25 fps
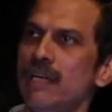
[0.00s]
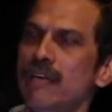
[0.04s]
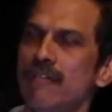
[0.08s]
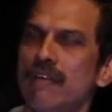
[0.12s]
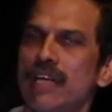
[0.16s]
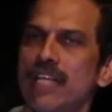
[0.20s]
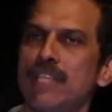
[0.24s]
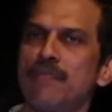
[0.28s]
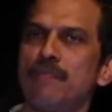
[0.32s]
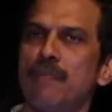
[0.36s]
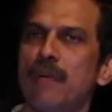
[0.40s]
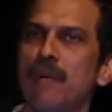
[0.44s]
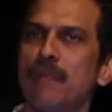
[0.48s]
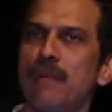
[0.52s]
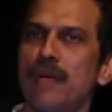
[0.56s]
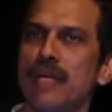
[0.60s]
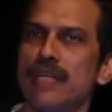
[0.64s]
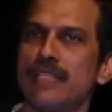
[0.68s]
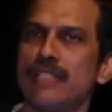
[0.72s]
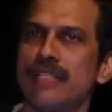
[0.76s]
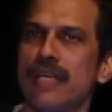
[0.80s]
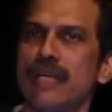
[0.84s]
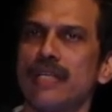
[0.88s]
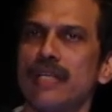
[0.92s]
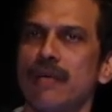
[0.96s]
Whereas people
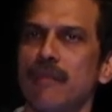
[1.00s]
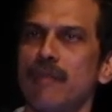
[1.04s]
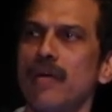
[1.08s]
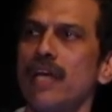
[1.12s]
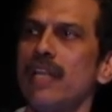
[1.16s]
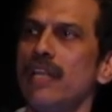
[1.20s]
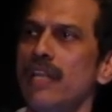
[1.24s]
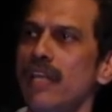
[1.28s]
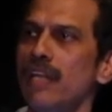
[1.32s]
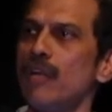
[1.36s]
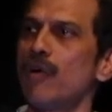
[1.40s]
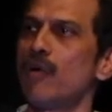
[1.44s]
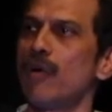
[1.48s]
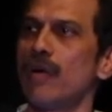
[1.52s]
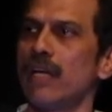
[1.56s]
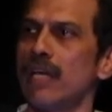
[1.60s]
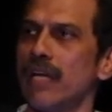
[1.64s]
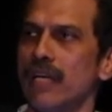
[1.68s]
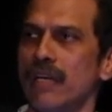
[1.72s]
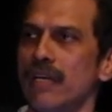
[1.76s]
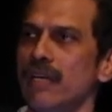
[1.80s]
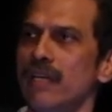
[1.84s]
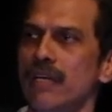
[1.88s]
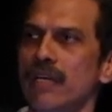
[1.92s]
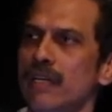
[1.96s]
are saying namge near
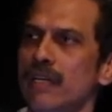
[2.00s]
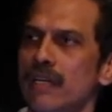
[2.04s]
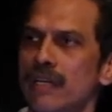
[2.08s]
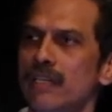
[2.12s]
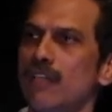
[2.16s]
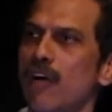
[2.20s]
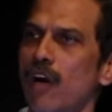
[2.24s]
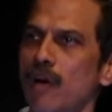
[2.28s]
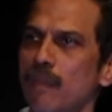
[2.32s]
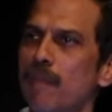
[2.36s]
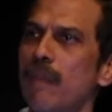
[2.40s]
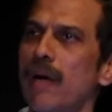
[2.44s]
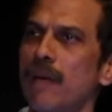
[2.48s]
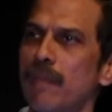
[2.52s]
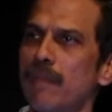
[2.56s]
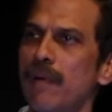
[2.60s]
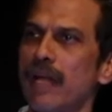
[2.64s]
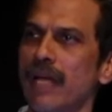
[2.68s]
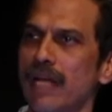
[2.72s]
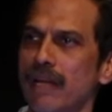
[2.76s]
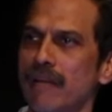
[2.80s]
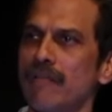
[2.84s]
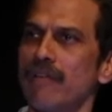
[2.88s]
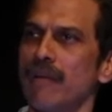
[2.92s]
kodi, not pipeline.